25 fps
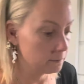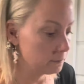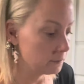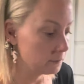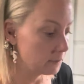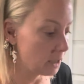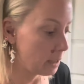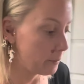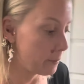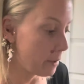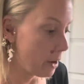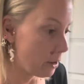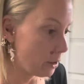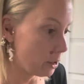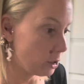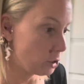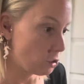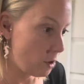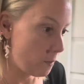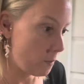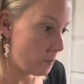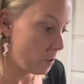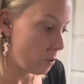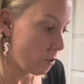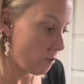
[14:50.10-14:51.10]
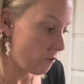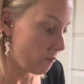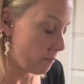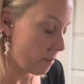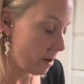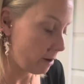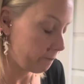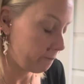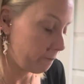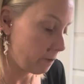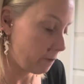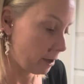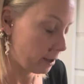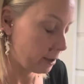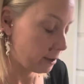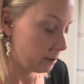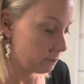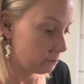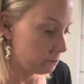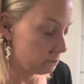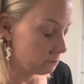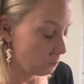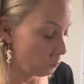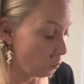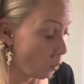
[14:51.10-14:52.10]
And I'm already tripping over my
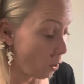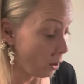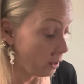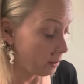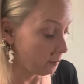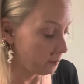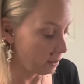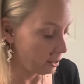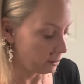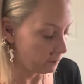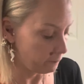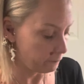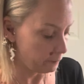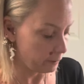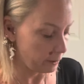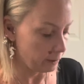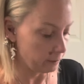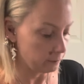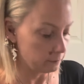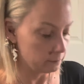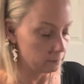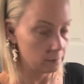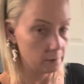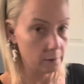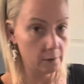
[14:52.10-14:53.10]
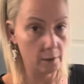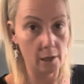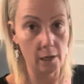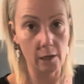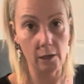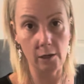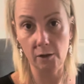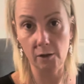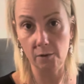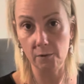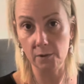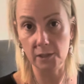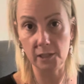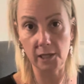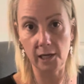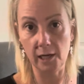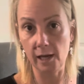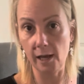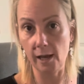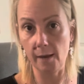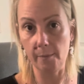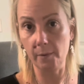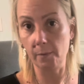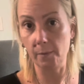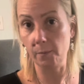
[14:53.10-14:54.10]
fucking one of my feet. I don't know what's going to
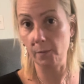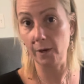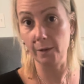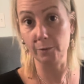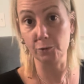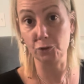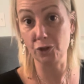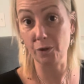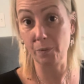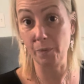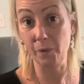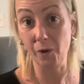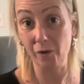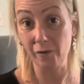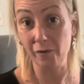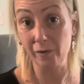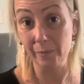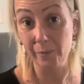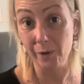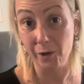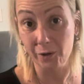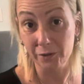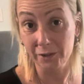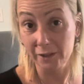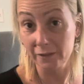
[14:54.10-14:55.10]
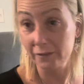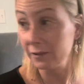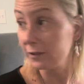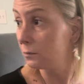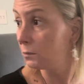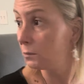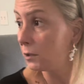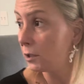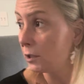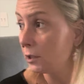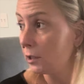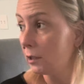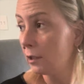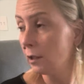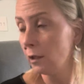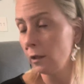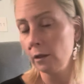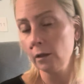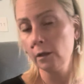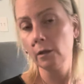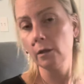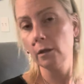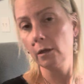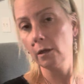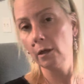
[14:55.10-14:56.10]
happen when I'm tripping over both of them.
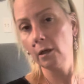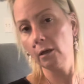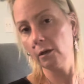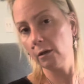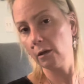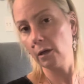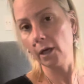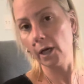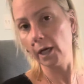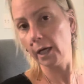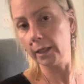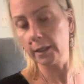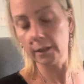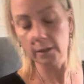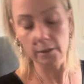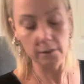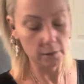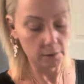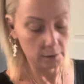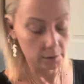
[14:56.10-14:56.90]
Oh, God.